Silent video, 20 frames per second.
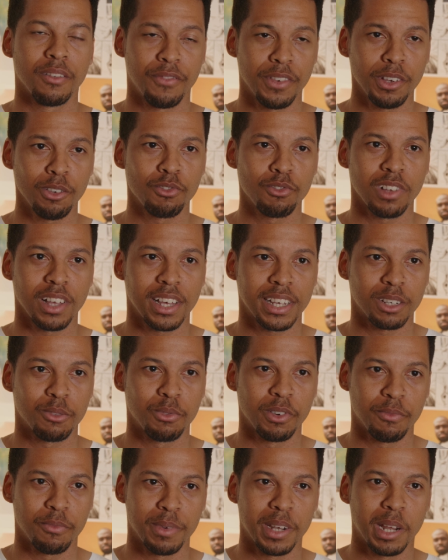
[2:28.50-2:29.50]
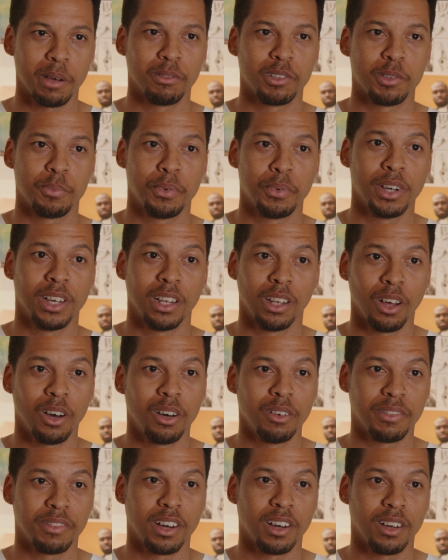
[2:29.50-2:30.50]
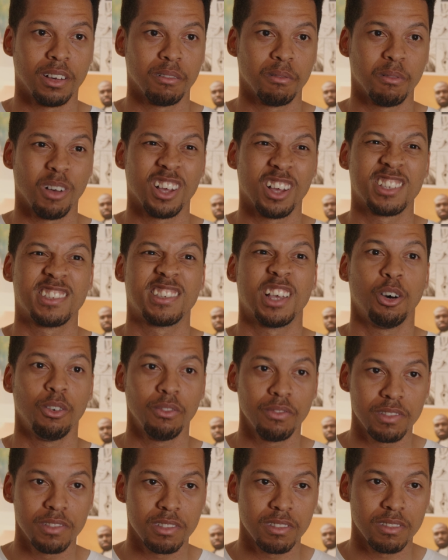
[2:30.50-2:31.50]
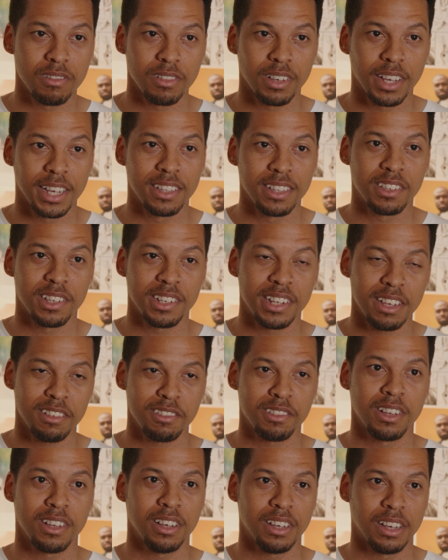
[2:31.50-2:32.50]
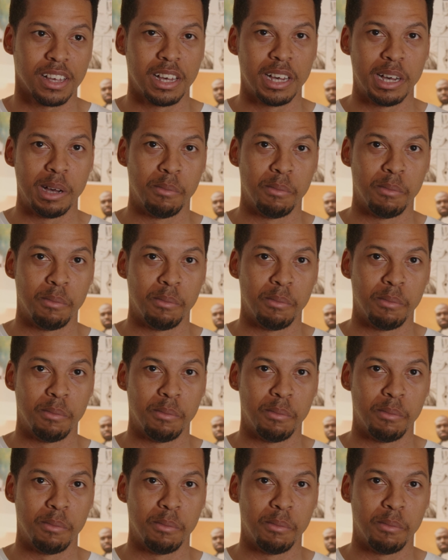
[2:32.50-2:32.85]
It feels like we've been able to put a lot of our, ourselves into Desta.